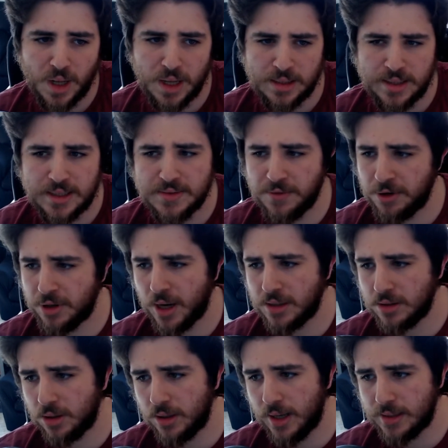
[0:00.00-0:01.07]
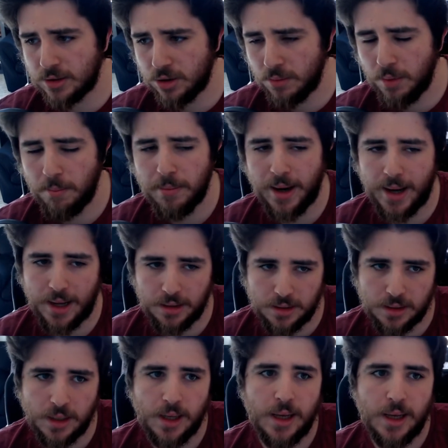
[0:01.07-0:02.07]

and that's very nice on a desktop. But